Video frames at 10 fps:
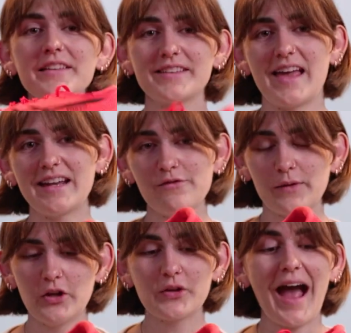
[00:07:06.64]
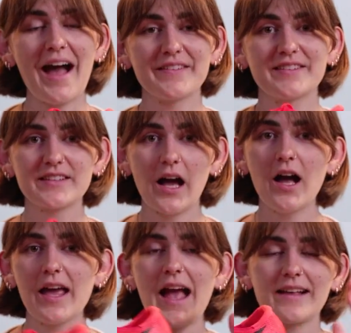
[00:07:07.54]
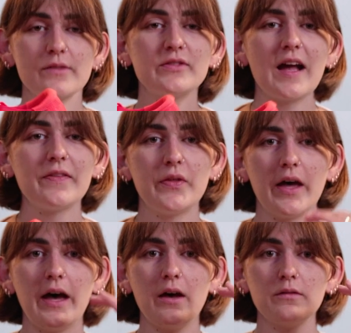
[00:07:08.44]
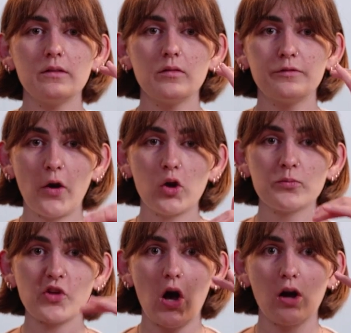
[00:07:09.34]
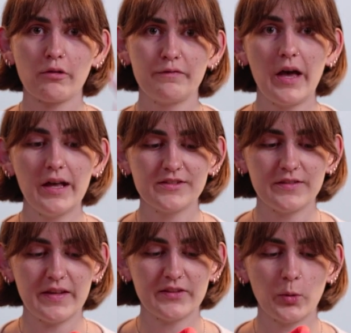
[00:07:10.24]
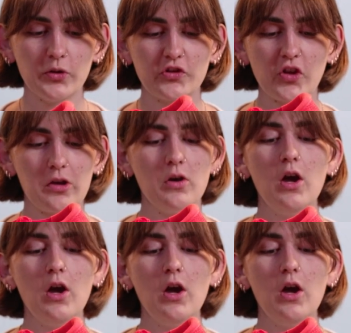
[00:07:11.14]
So then if we look at the Sky, as I've said, the foams are reversed in this one. So